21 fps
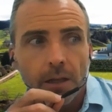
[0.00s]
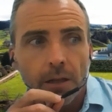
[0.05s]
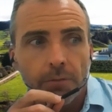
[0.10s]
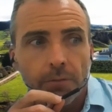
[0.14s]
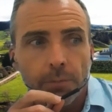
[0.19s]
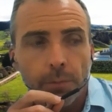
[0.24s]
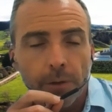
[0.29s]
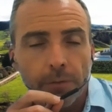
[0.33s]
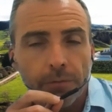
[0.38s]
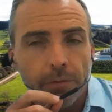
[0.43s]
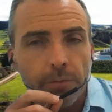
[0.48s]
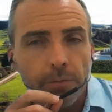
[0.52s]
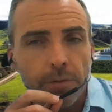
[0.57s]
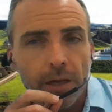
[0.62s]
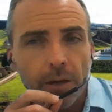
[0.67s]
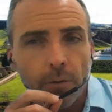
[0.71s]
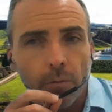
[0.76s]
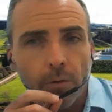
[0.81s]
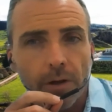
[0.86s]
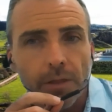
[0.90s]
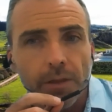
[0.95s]
But from
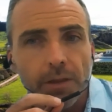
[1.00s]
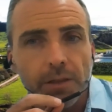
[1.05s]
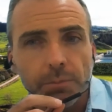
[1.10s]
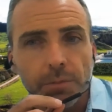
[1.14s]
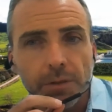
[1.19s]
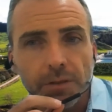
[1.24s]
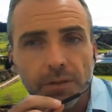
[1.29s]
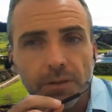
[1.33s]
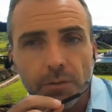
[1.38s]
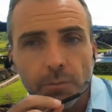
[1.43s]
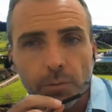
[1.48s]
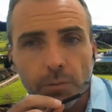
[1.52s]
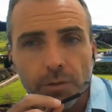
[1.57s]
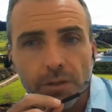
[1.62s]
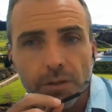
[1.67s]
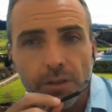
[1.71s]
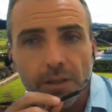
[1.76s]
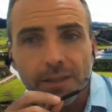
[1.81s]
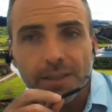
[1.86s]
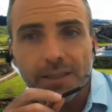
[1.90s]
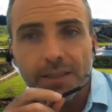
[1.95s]
day one, this business
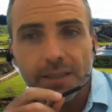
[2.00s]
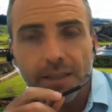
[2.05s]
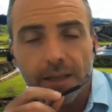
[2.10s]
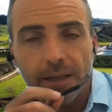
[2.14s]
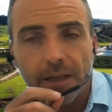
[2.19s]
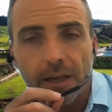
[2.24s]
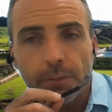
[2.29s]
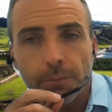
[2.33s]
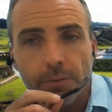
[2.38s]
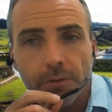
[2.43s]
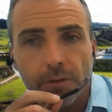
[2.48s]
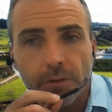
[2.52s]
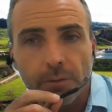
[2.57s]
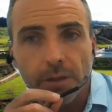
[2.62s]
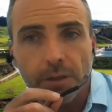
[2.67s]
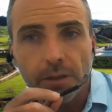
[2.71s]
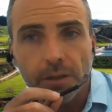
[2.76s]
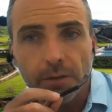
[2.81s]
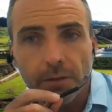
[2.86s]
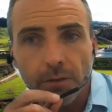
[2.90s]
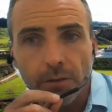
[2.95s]
was not set up to
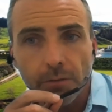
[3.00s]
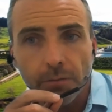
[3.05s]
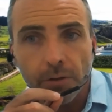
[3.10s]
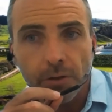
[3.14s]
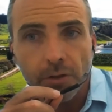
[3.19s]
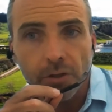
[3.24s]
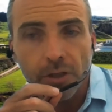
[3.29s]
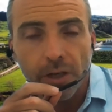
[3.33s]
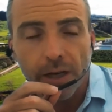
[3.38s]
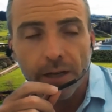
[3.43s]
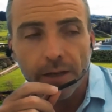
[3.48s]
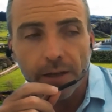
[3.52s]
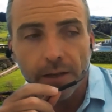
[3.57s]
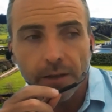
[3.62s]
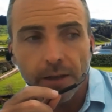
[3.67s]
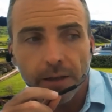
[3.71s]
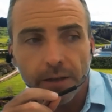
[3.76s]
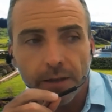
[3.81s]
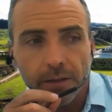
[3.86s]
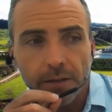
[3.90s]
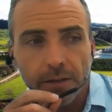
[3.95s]
be for China.
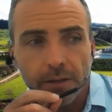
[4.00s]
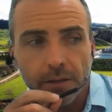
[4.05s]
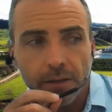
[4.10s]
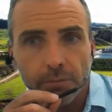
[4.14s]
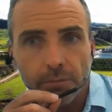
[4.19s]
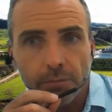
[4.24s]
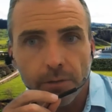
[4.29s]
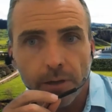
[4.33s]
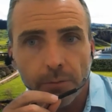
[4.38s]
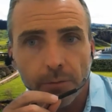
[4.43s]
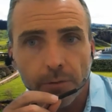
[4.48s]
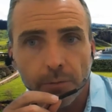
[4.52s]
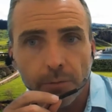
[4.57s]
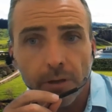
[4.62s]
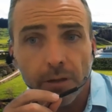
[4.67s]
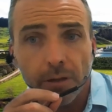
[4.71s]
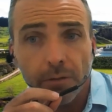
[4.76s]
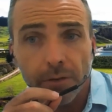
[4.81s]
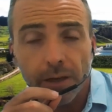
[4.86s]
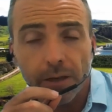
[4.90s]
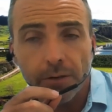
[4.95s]
And I was one
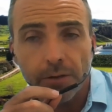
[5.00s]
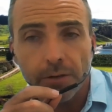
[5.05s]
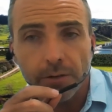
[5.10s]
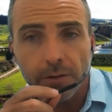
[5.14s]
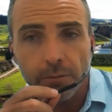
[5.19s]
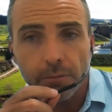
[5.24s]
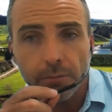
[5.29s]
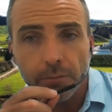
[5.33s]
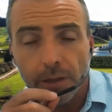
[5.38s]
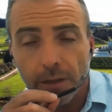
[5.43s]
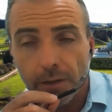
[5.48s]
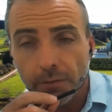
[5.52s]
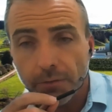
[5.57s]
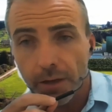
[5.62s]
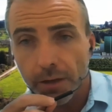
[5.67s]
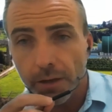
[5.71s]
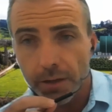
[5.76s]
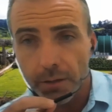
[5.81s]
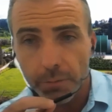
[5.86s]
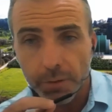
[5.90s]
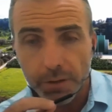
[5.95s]
of the founders. And when I
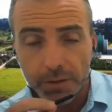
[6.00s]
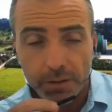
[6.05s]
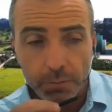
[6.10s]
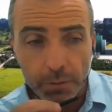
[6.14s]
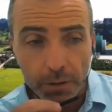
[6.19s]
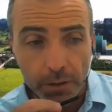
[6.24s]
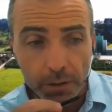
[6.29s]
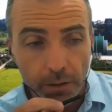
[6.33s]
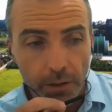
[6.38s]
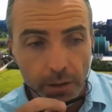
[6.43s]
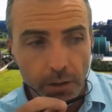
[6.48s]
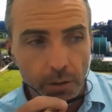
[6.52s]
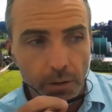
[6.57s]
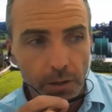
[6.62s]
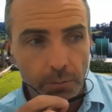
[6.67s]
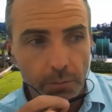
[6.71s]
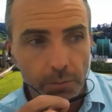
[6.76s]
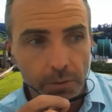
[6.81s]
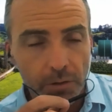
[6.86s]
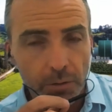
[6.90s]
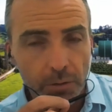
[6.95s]
founded the business,
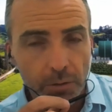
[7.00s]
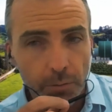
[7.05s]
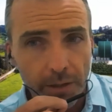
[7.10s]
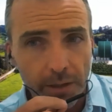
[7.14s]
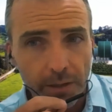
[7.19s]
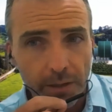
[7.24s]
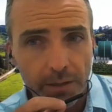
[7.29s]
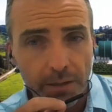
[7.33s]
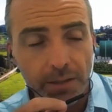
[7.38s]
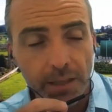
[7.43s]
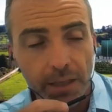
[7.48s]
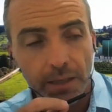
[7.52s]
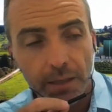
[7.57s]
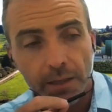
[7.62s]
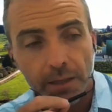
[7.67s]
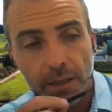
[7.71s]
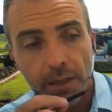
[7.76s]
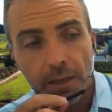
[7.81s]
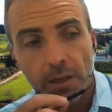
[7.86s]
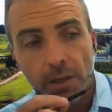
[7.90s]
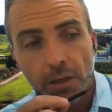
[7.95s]
it was 2016.
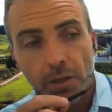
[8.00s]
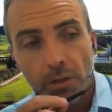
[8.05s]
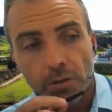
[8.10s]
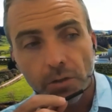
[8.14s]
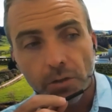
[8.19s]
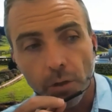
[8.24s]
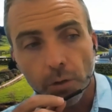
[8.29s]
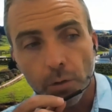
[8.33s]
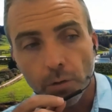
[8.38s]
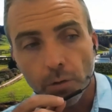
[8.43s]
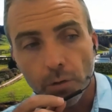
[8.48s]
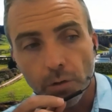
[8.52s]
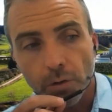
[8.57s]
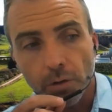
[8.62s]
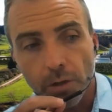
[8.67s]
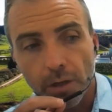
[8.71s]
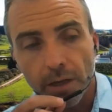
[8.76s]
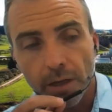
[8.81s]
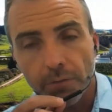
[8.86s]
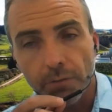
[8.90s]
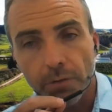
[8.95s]
So
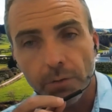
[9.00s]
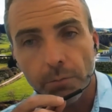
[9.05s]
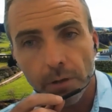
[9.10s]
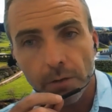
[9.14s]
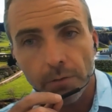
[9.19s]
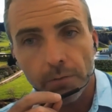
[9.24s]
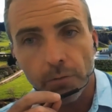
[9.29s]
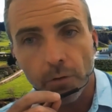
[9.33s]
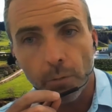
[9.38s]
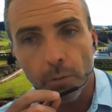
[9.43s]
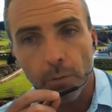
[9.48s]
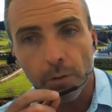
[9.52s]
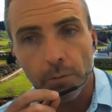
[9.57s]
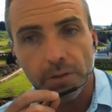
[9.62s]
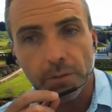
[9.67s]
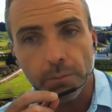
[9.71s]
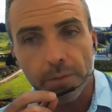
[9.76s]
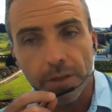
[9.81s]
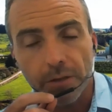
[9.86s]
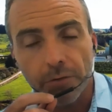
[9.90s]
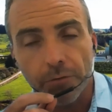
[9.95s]
infant milk formula
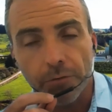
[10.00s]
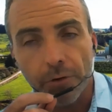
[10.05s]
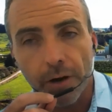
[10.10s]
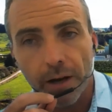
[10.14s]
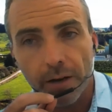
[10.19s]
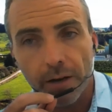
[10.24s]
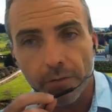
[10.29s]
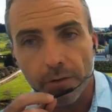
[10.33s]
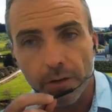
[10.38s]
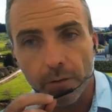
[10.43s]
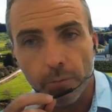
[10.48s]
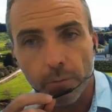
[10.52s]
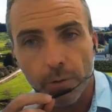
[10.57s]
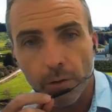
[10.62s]
was a big driver.